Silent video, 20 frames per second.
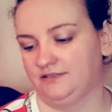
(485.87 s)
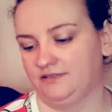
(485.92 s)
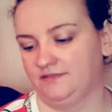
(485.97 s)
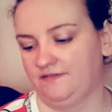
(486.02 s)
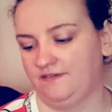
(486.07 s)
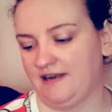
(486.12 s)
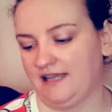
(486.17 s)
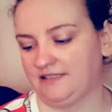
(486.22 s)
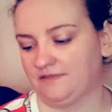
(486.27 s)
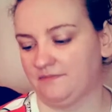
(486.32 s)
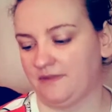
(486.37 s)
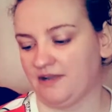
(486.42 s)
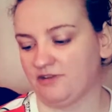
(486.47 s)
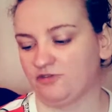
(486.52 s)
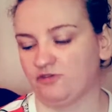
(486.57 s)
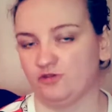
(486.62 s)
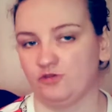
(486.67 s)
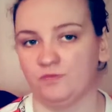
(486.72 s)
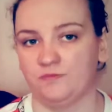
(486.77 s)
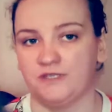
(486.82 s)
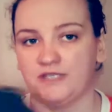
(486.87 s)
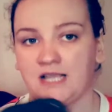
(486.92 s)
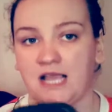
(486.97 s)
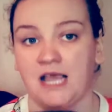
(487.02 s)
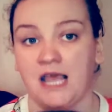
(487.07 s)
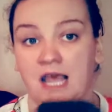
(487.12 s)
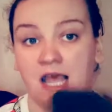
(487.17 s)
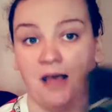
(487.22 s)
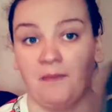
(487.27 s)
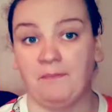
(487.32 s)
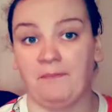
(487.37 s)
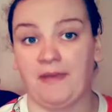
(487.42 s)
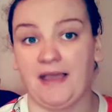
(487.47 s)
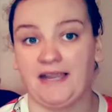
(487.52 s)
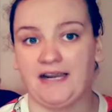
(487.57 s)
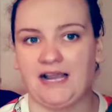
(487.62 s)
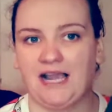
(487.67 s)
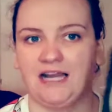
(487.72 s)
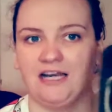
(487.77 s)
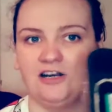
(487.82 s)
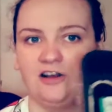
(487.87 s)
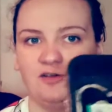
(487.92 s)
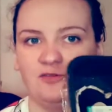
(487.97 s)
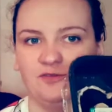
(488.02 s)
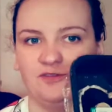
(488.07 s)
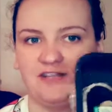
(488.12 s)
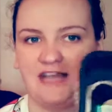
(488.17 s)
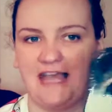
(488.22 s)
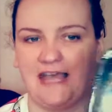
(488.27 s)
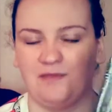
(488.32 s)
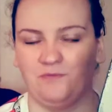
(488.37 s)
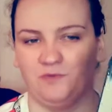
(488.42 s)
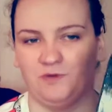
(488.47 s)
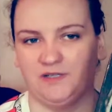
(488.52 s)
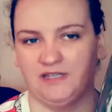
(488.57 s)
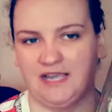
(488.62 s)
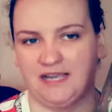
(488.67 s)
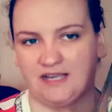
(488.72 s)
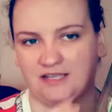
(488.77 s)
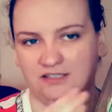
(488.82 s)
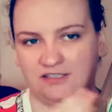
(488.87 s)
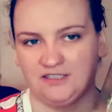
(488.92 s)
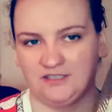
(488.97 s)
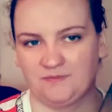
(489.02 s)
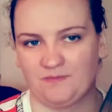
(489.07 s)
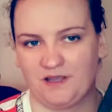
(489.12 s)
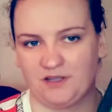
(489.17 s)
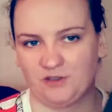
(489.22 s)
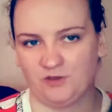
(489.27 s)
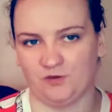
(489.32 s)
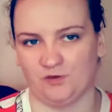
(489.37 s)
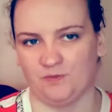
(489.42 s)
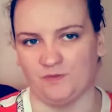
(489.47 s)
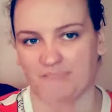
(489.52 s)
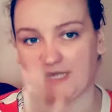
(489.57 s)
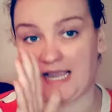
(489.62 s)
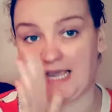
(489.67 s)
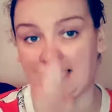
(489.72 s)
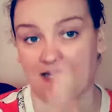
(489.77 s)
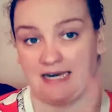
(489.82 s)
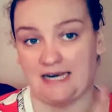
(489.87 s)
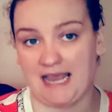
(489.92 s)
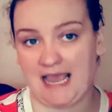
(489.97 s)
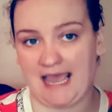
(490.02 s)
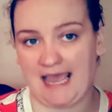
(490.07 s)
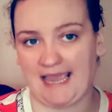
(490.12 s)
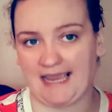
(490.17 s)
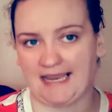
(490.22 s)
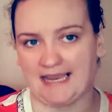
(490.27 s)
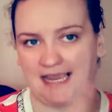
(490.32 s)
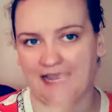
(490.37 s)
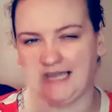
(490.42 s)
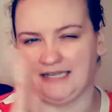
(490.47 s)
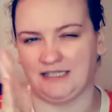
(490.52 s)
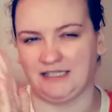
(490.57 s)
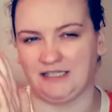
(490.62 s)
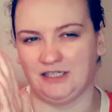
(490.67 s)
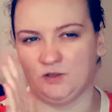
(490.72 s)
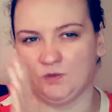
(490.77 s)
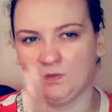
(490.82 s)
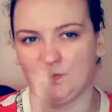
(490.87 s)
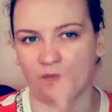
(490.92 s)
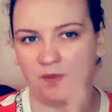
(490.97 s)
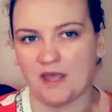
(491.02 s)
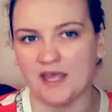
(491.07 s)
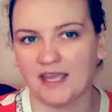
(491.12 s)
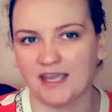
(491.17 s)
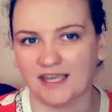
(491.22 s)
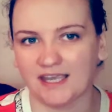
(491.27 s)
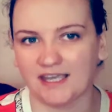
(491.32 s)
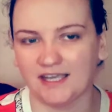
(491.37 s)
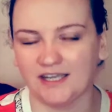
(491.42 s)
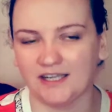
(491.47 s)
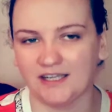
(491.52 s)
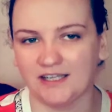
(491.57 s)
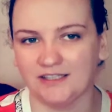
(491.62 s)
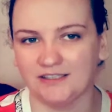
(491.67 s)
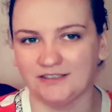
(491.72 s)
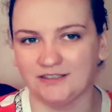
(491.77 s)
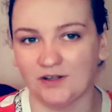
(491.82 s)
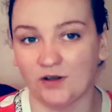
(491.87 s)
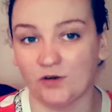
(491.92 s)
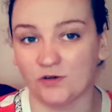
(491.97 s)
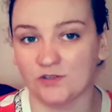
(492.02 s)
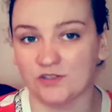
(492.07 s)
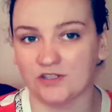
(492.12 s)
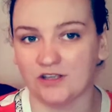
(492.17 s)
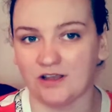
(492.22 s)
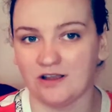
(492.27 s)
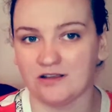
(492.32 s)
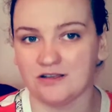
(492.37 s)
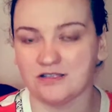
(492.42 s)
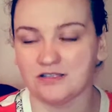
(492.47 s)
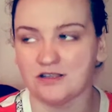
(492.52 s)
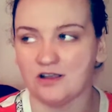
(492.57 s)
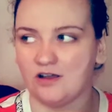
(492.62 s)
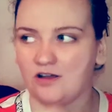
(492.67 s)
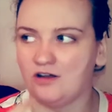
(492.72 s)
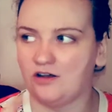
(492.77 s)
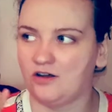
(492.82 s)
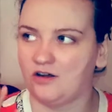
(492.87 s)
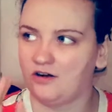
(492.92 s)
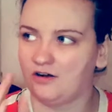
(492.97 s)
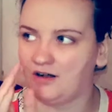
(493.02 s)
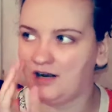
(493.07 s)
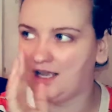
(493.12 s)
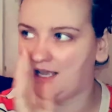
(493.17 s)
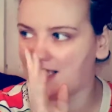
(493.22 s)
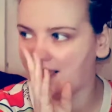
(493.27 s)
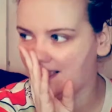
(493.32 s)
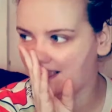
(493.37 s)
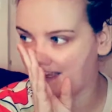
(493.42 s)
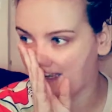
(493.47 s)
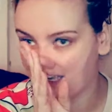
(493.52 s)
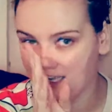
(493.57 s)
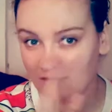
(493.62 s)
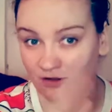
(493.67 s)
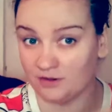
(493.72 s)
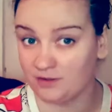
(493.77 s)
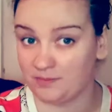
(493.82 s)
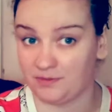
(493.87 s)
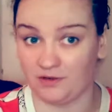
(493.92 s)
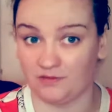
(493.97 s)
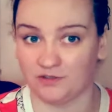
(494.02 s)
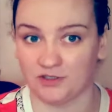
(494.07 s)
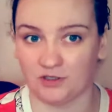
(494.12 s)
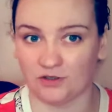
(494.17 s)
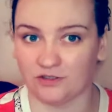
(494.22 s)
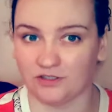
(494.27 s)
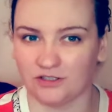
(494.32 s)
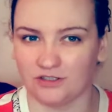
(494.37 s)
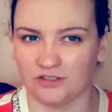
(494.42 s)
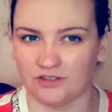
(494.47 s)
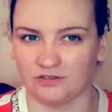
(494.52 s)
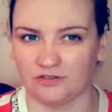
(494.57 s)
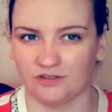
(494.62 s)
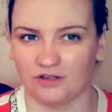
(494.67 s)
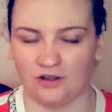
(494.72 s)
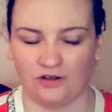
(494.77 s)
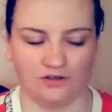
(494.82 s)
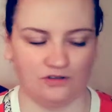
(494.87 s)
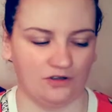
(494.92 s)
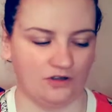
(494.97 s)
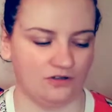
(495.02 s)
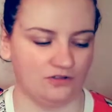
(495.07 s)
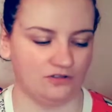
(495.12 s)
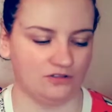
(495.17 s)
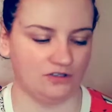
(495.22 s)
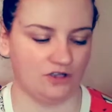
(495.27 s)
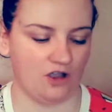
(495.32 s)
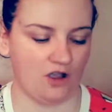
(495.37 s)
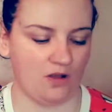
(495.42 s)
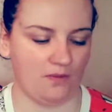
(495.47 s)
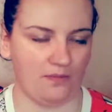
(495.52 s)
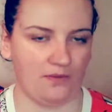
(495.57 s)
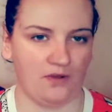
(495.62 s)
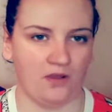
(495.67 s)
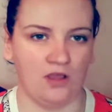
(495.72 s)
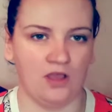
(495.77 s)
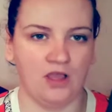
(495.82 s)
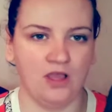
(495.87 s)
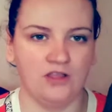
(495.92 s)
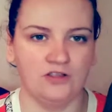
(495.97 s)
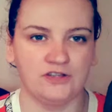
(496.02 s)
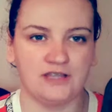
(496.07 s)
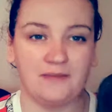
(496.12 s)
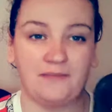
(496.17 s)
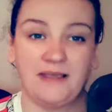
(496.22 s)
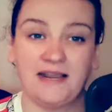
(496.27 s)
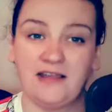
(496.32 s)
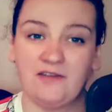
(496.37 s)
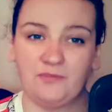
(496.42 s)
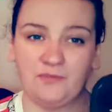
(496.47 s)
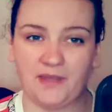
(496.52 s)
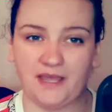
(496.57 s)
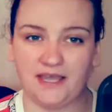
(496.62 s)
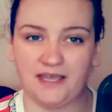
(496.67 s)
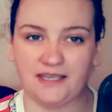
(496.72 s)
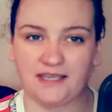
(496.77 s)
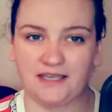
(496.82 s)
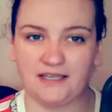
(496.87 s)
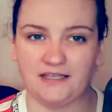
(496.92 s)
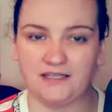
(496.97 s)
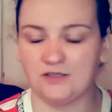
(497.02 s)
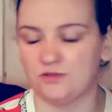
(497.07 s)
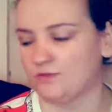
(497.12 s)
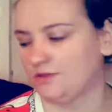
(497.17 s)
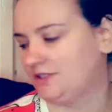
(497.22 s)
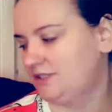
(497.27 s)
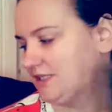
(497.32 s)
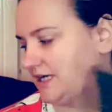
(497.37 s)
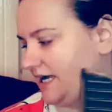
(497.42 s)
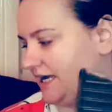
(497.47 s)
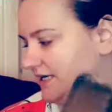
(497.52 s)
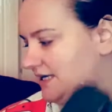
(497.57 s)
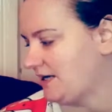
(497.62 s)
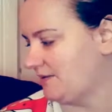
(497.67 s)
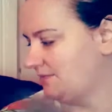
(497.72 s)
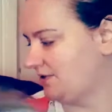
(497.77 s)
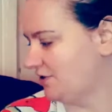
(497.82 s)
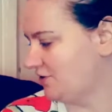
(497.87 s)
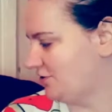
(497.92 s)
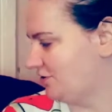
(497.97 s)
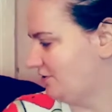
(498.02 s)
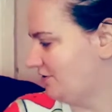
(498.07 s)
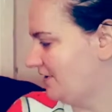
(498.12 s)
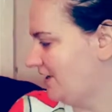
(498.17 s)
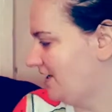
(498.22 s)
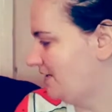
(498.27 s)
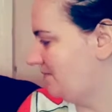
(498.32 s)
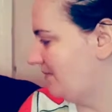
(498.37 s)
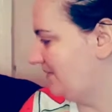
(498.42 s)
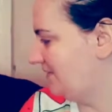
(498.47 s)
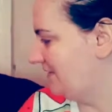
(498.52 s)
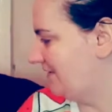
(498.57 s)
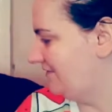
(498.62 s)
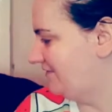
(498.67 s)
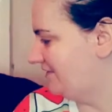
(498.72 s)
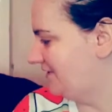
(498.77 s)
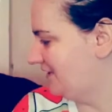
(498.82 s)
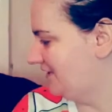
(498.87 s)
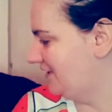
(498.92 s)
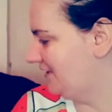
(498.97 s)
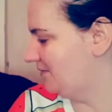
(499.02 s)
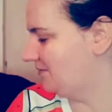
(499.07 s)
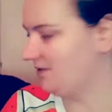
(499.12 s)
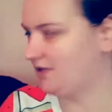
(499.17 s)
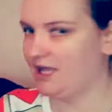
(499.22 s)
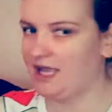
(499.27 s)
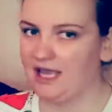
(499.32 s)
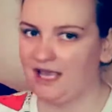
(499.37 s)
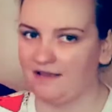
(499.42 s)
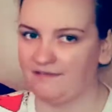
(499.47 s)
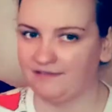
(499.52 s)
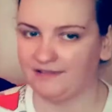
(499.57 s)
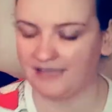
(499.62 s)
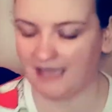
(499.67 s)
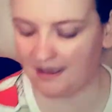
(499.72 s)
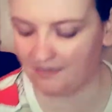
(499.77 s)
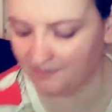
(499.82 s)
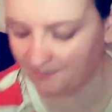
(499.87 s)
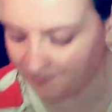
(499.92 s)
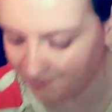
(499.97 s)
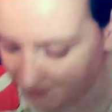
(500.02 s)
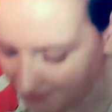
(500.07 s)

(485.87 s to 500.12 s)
flat mushrooms. I love them with like these mushrooms and an egg and a little burger on sauce, or a bit of sausage on top. So I might have burgers with that. I'm not sure yet, but definitely we'll have them